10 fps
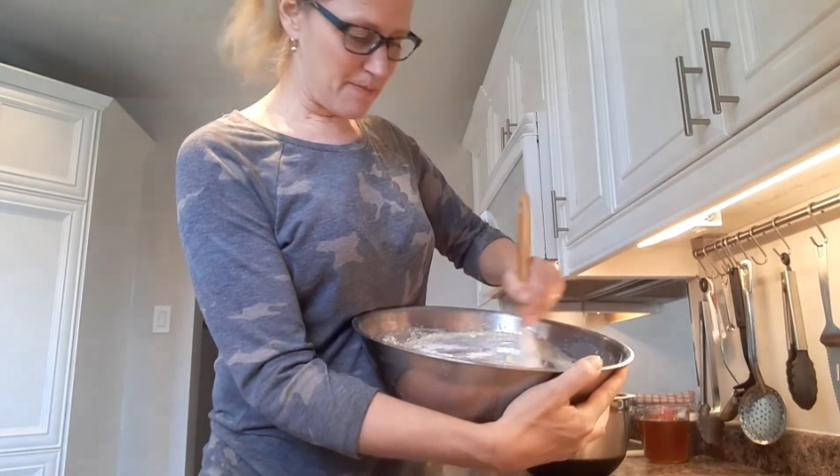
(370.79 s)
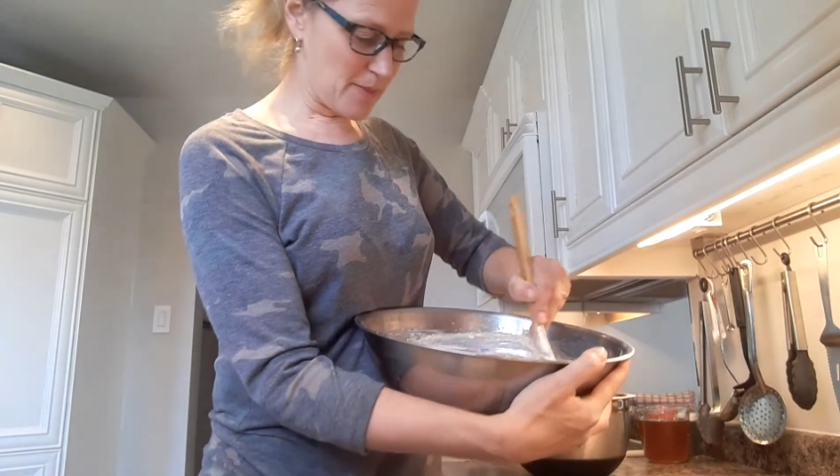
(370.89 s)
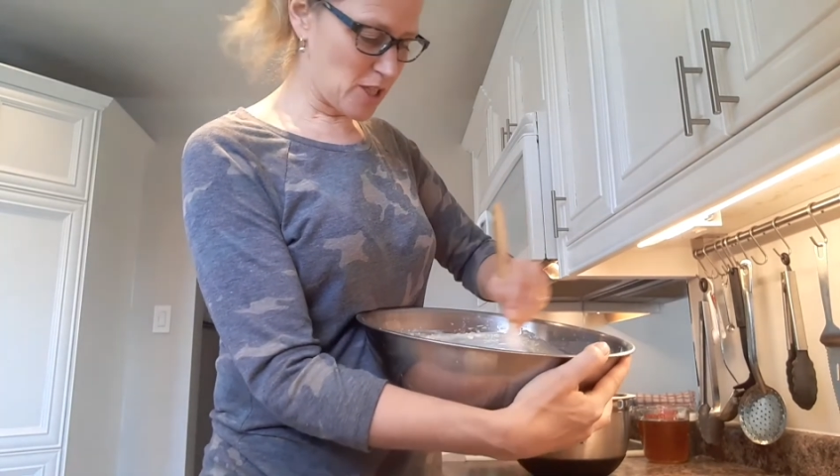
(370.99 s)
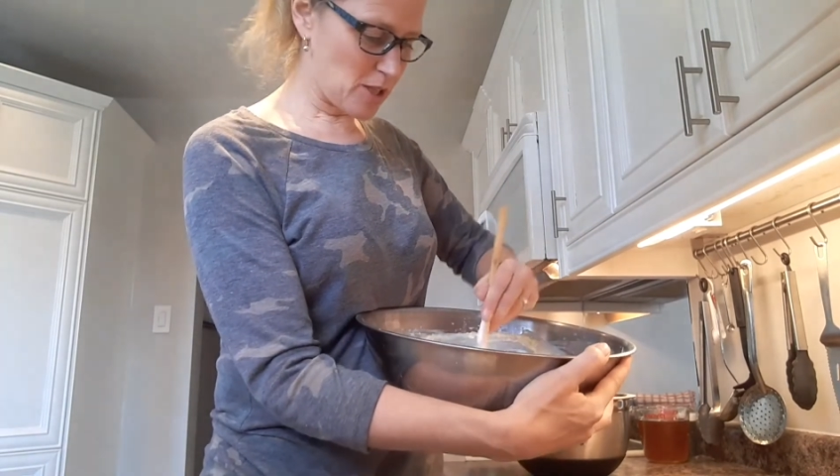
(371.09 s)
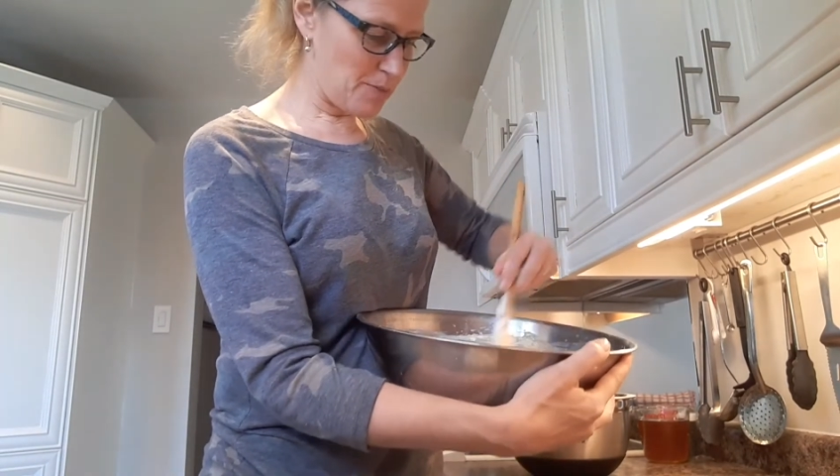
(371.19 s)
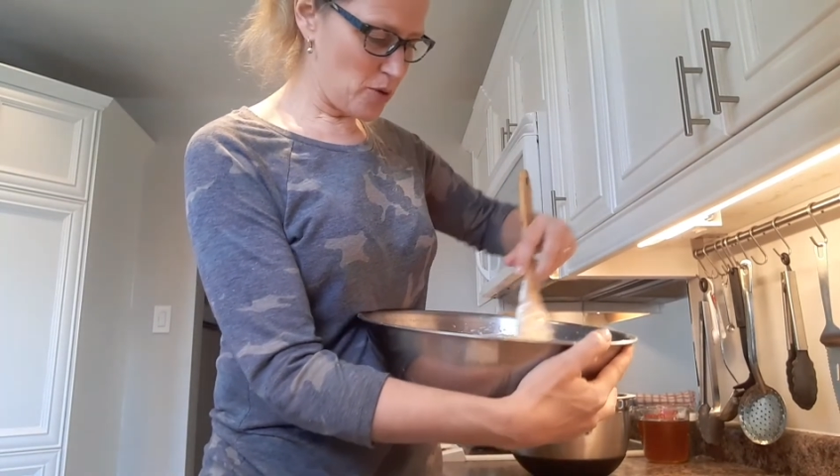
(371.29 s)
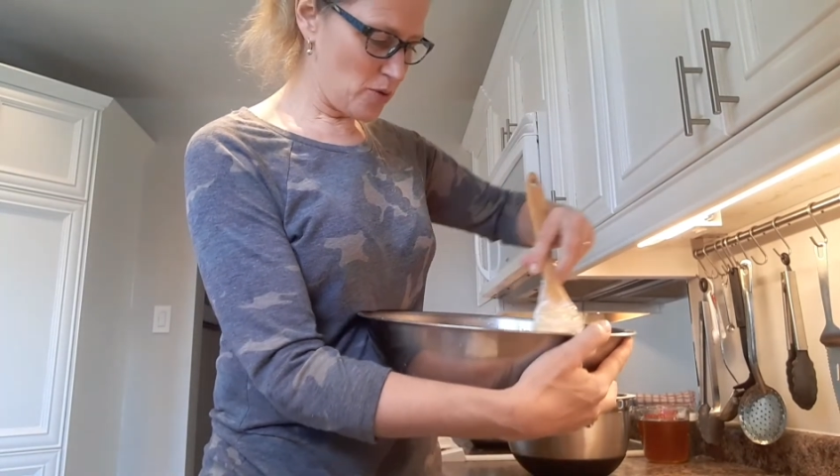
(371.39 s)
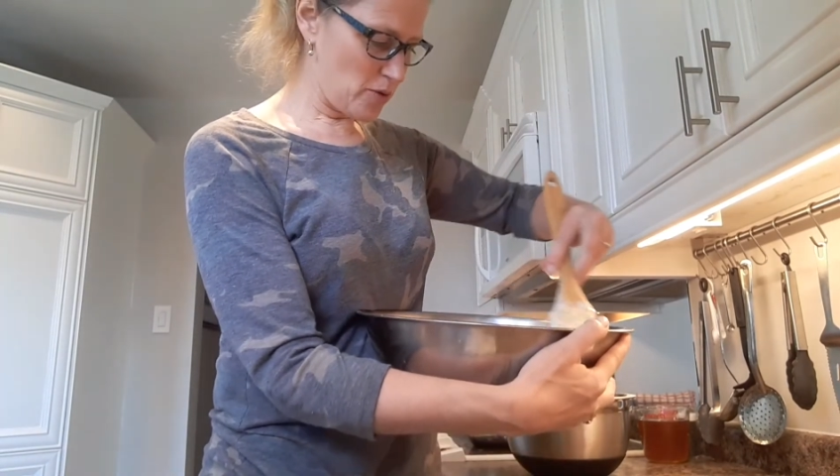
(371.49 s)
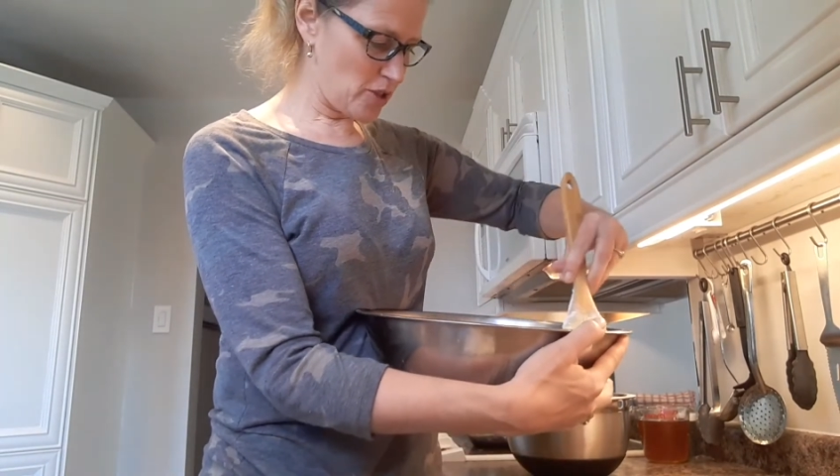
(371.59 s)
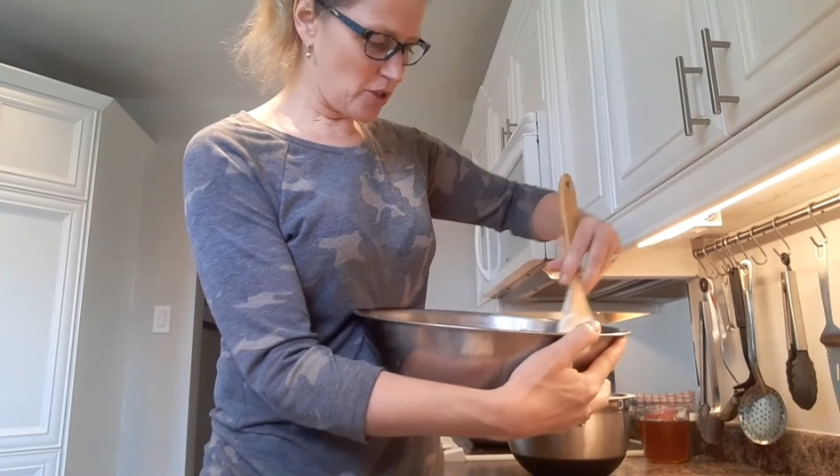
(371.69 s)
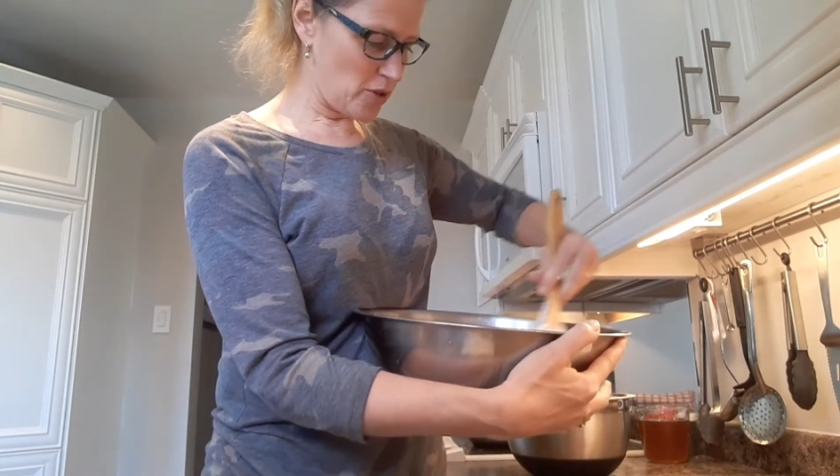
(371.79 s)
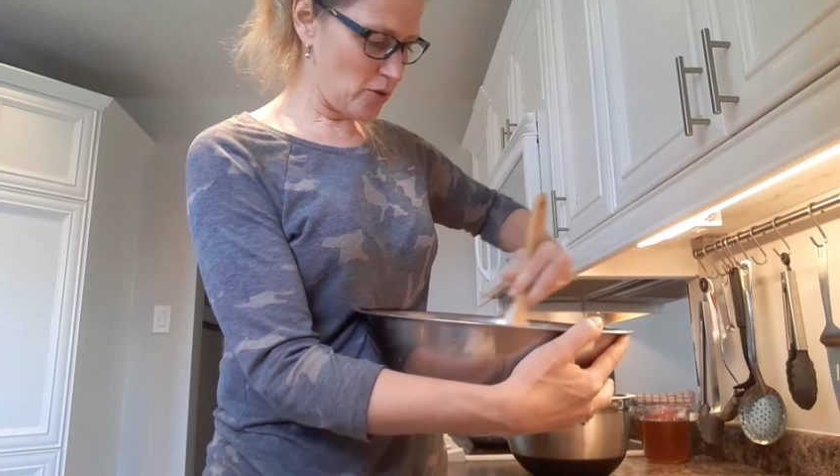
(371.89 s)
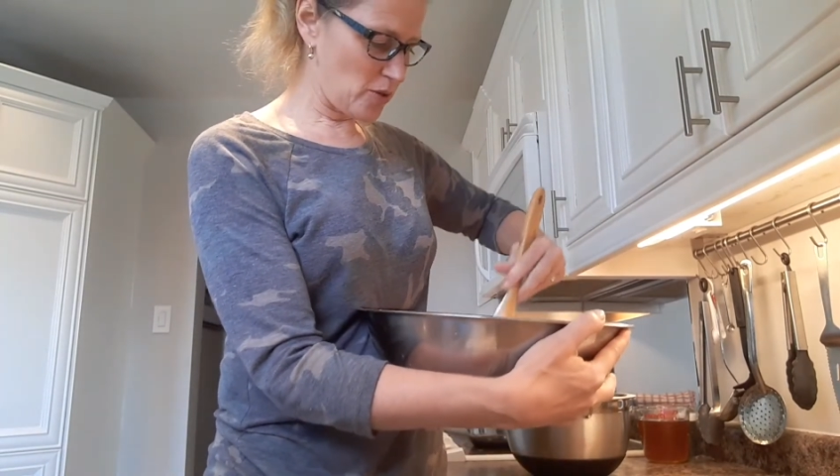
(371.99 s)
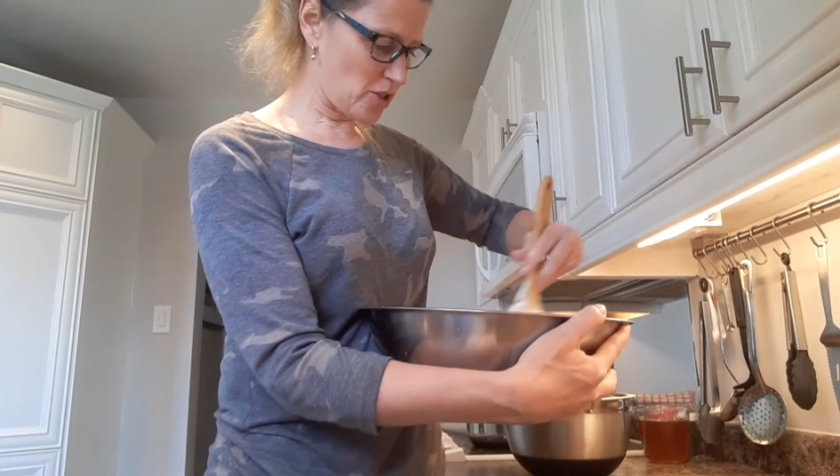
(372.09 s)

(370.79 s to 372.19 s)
spoon to